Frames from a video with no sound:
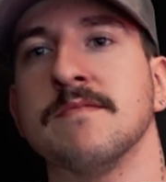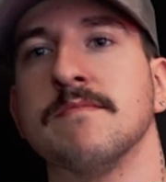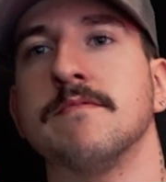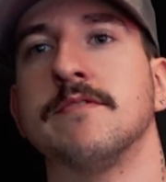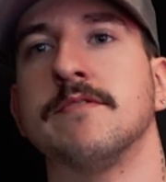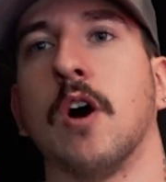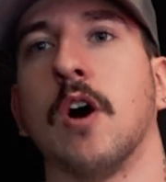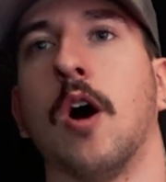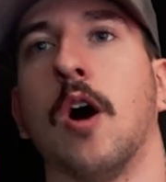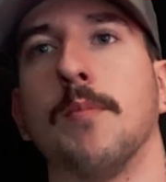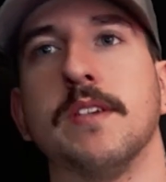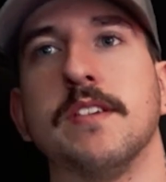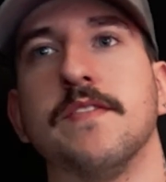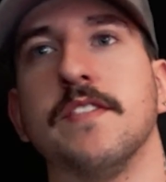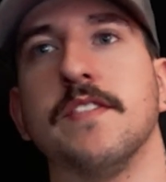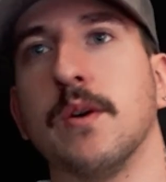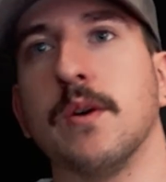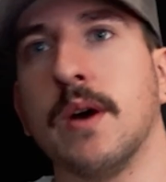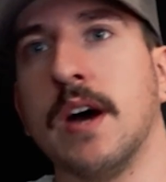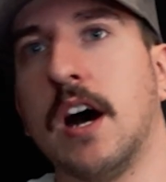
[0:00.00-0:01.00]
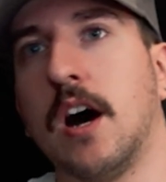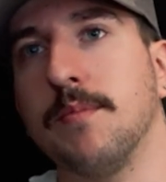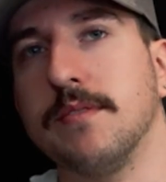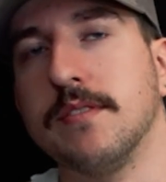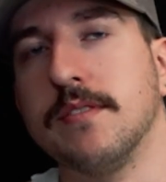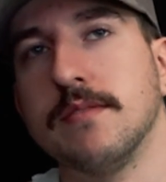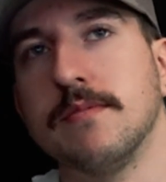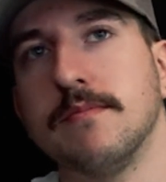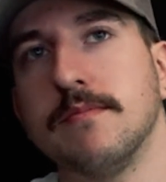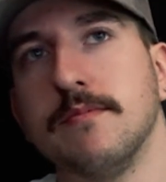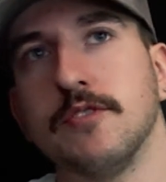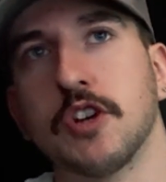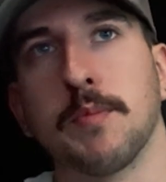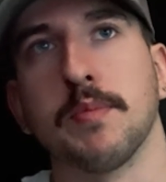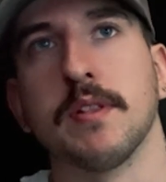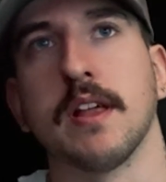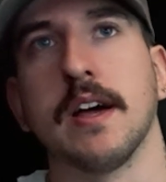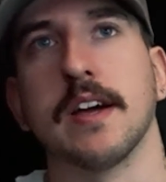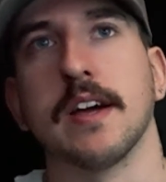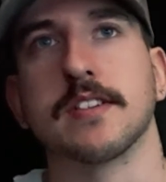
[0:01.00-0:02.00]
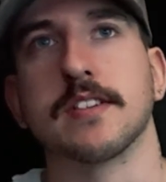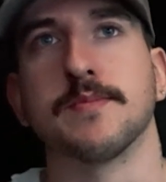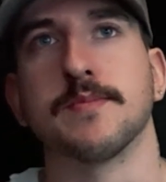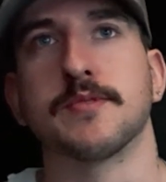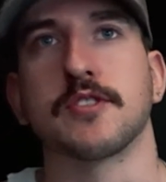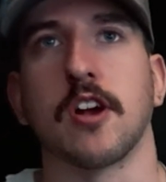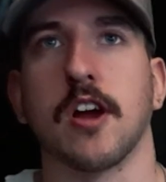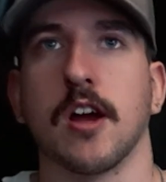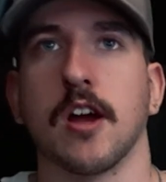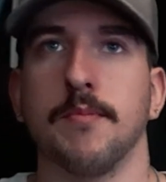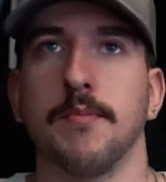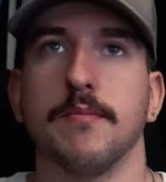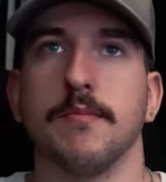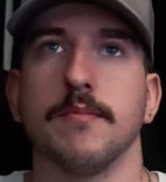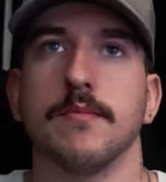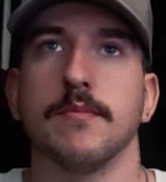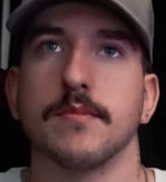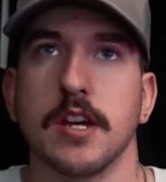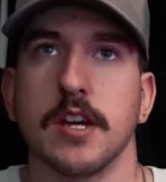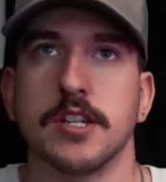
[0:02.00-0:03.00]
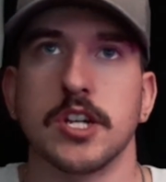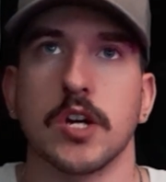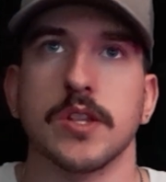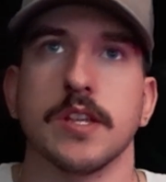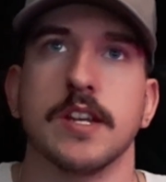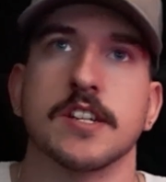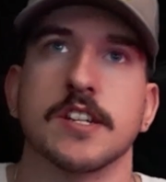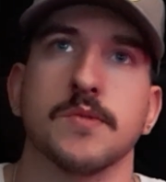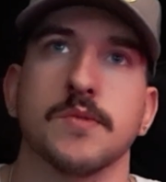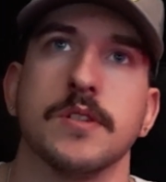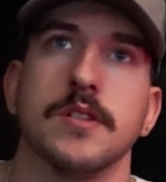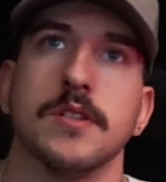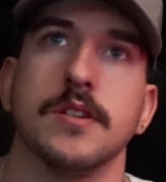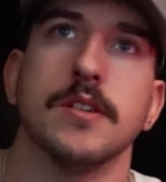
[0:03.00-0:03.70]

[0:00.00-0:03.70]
So I hope this video helped. Drop a like, subscribe. Catch you on the next one.